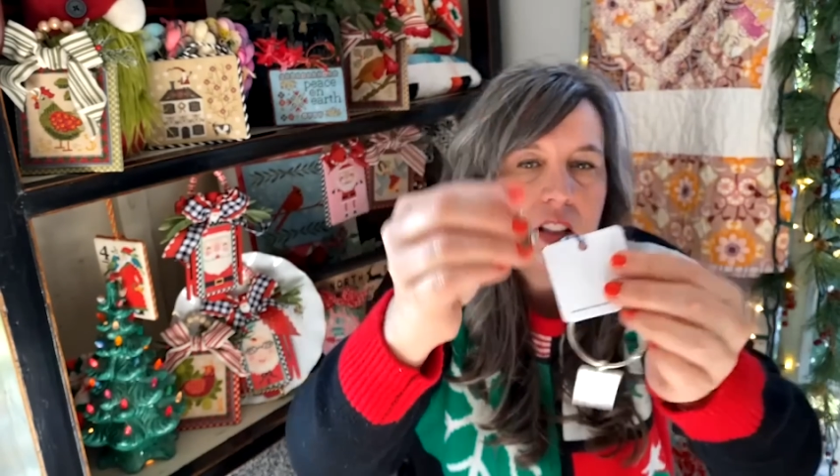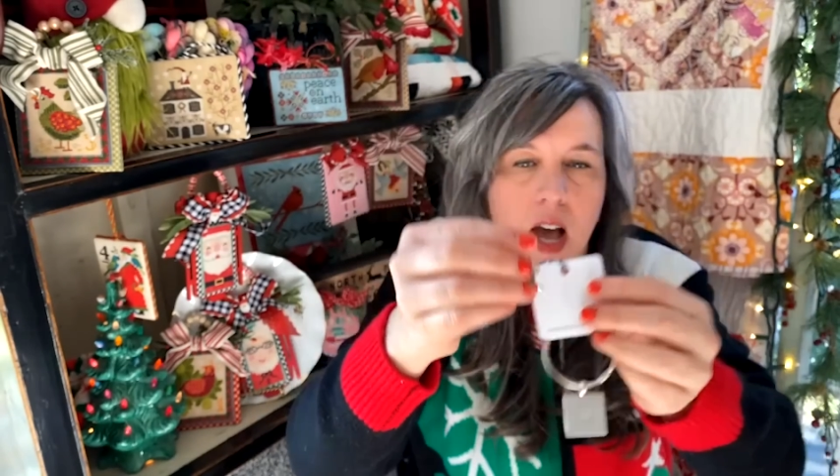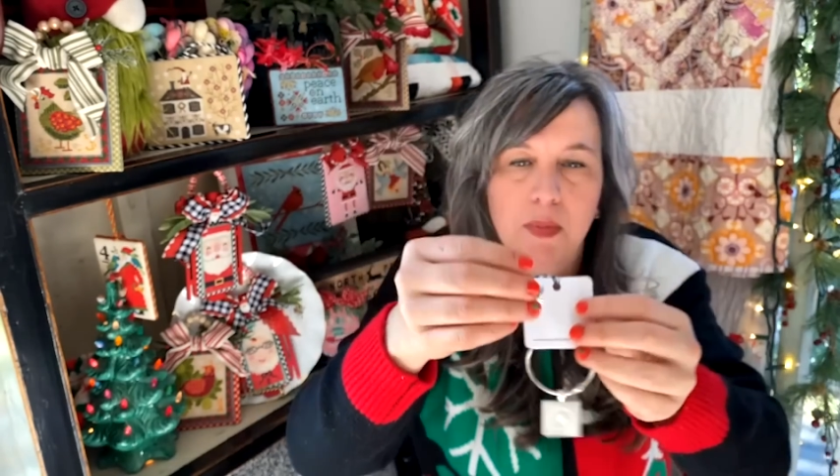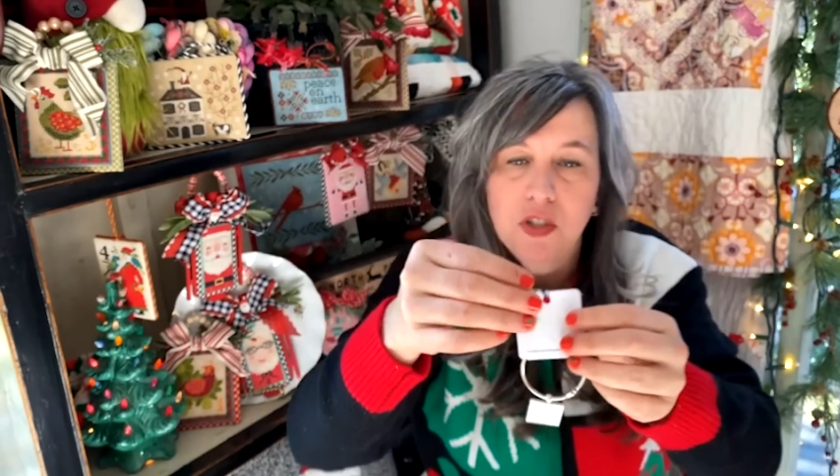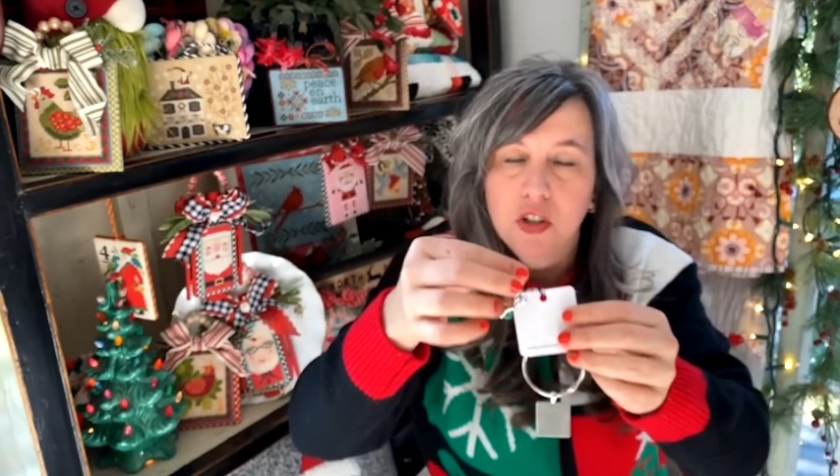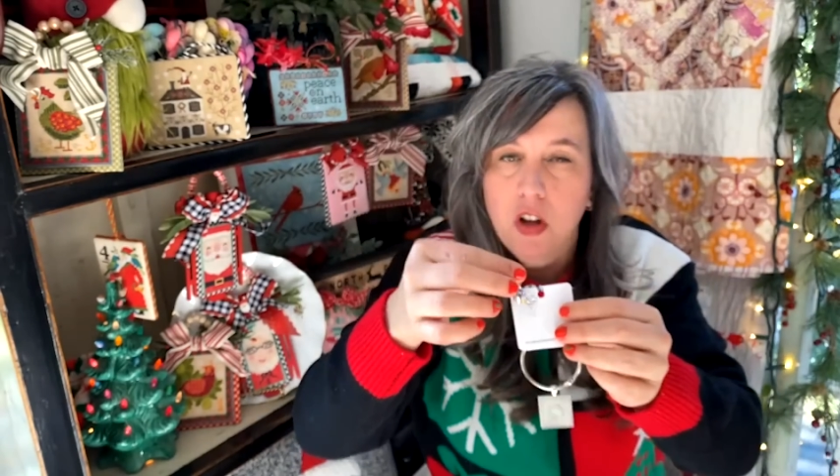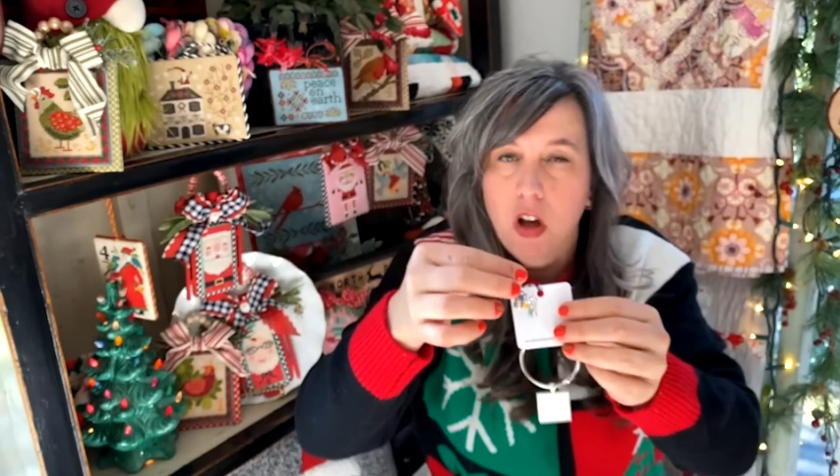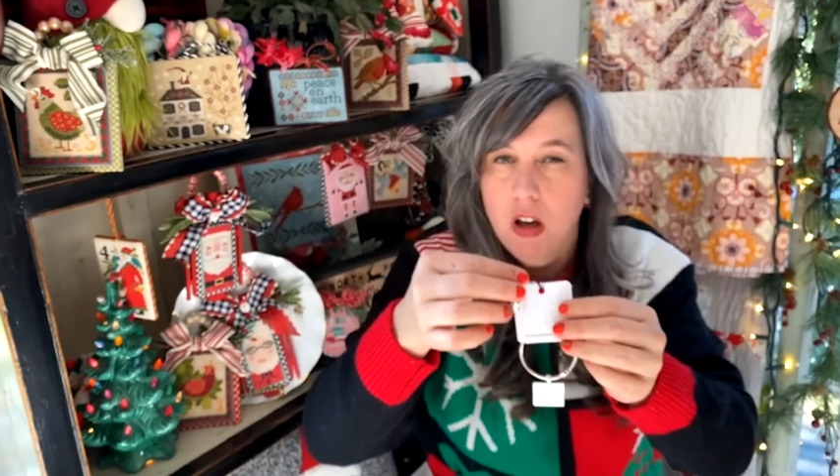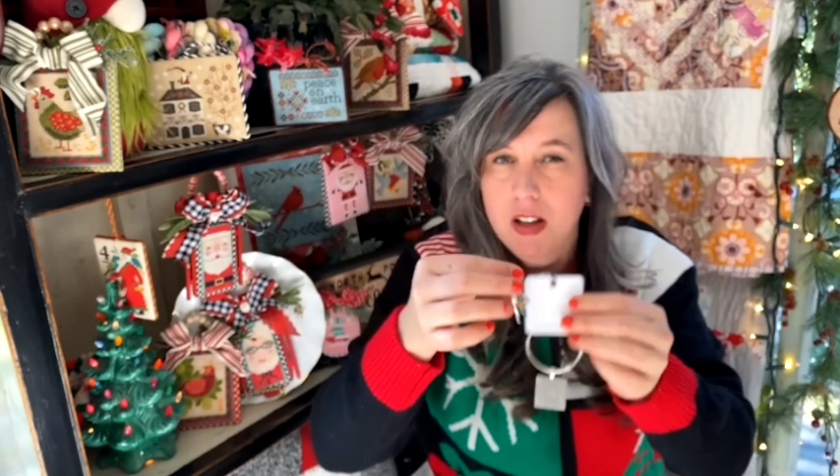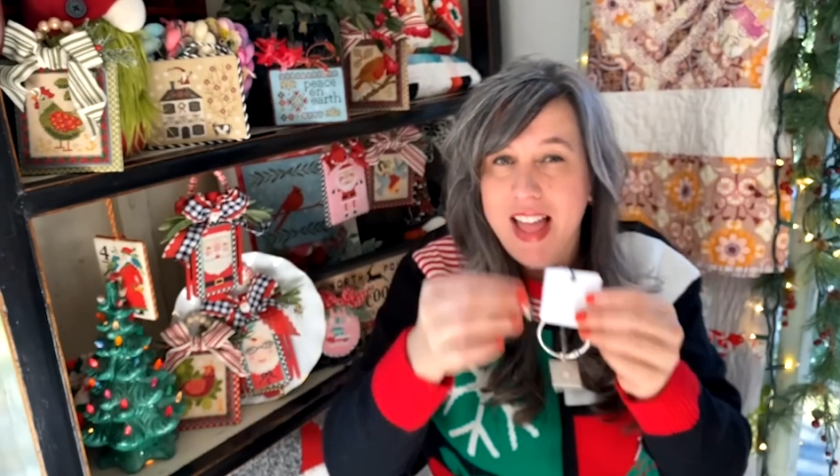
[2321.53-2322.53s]
lobster
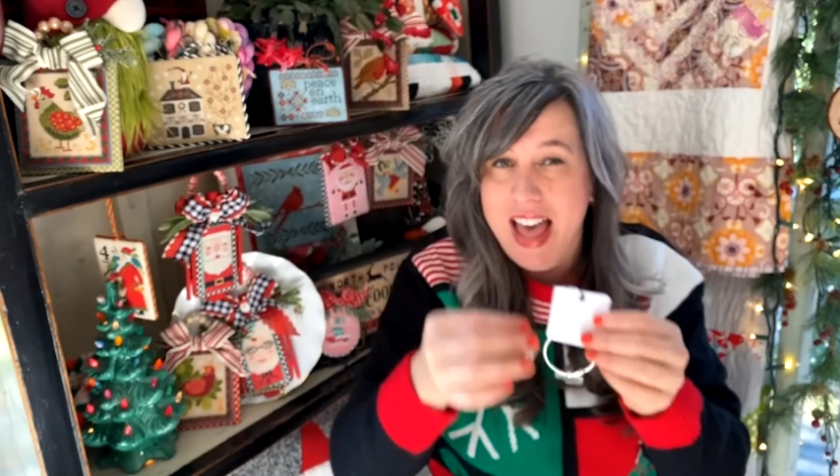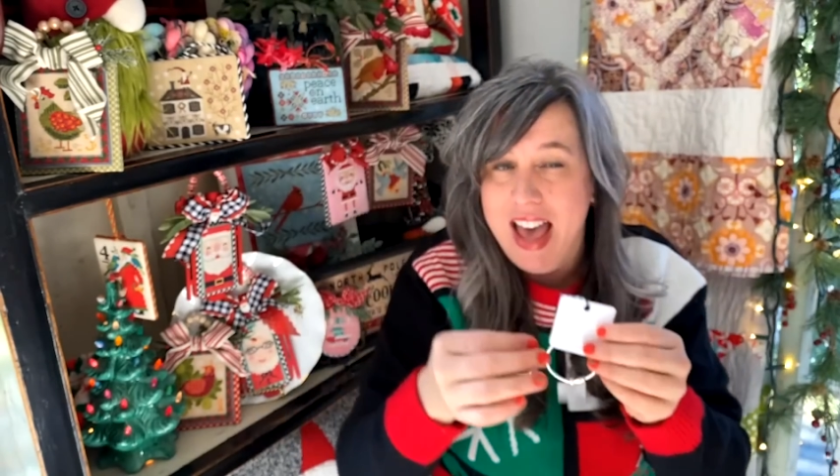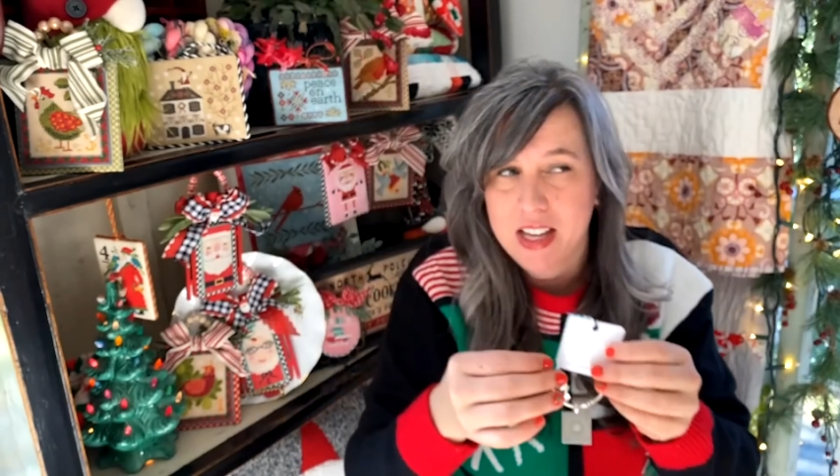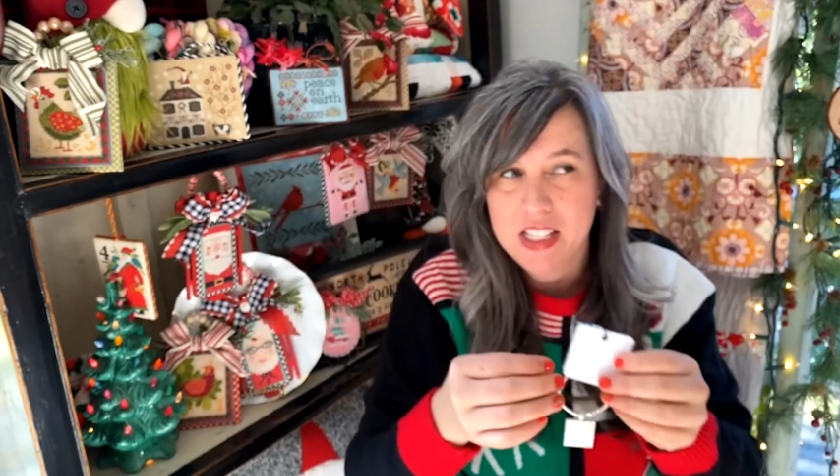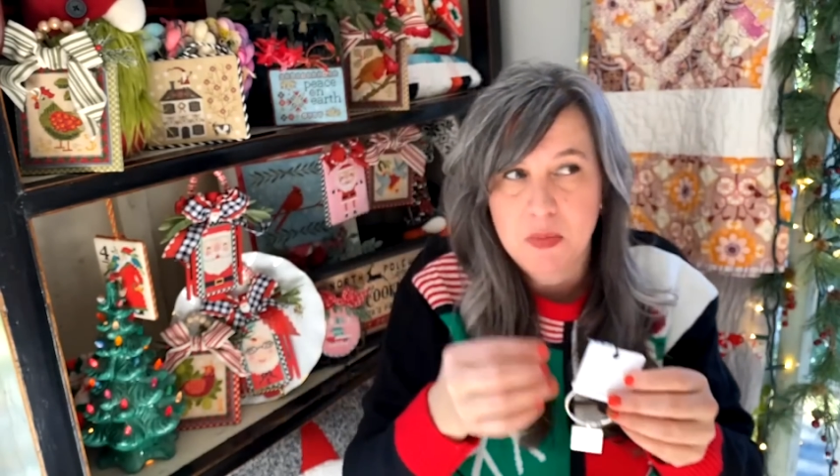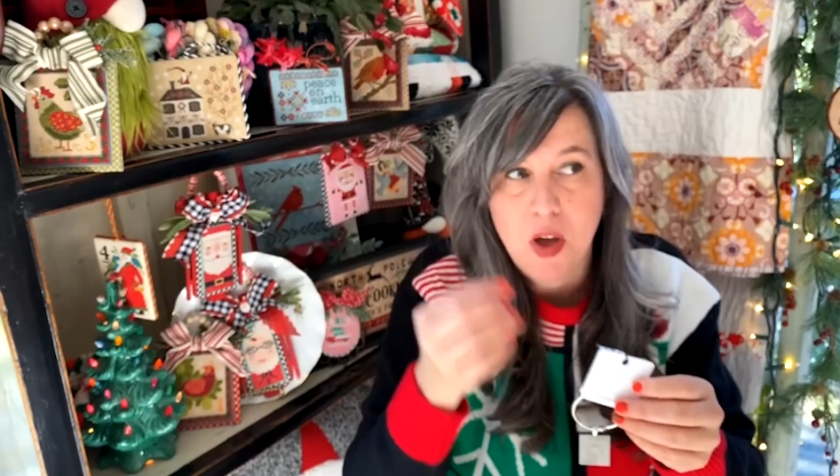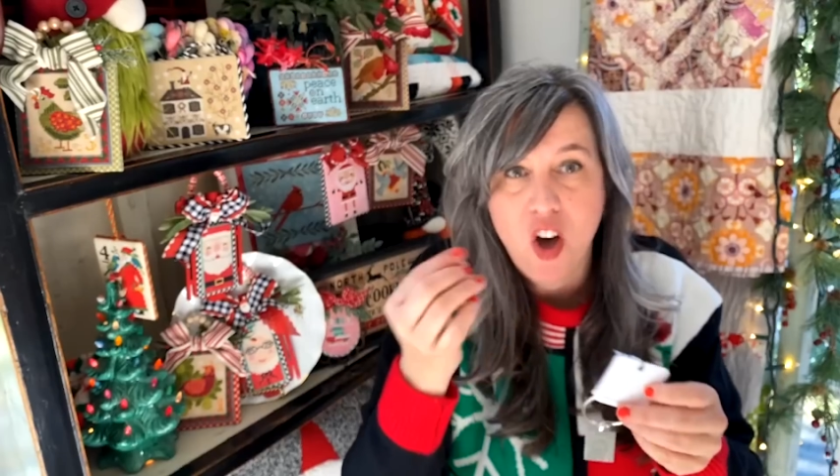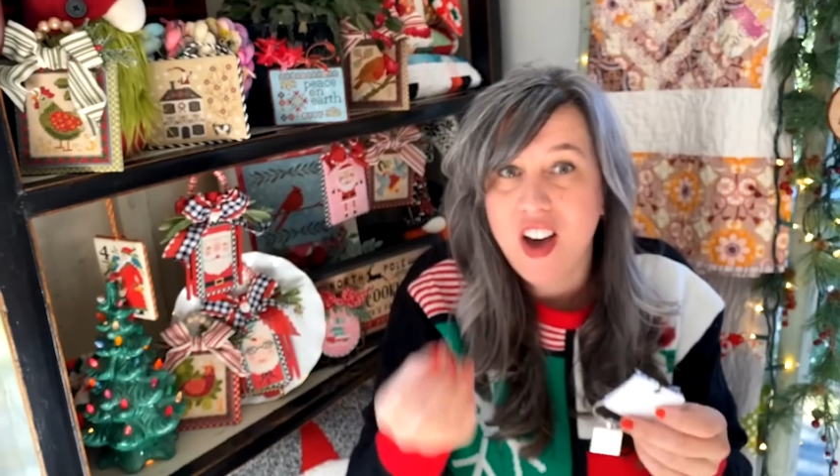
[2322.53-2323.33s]
claw clasp